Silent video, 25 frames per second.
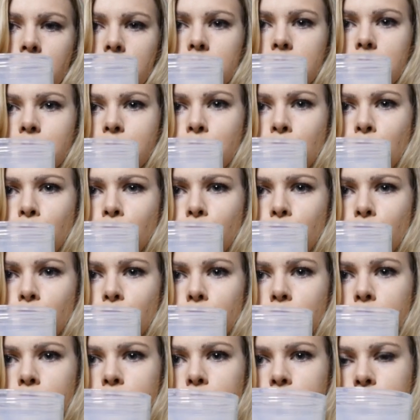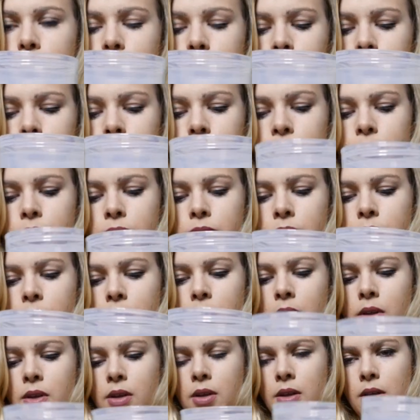smooch,
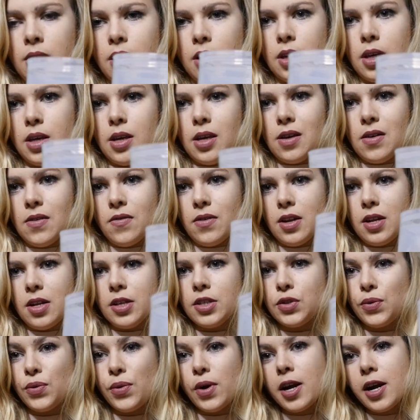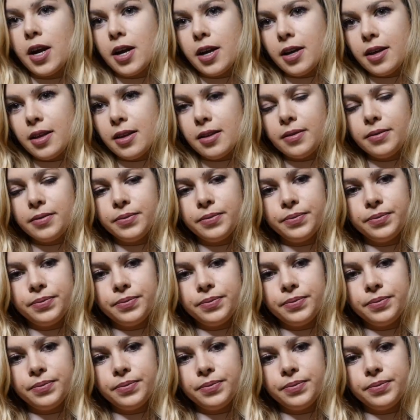give it a twirl,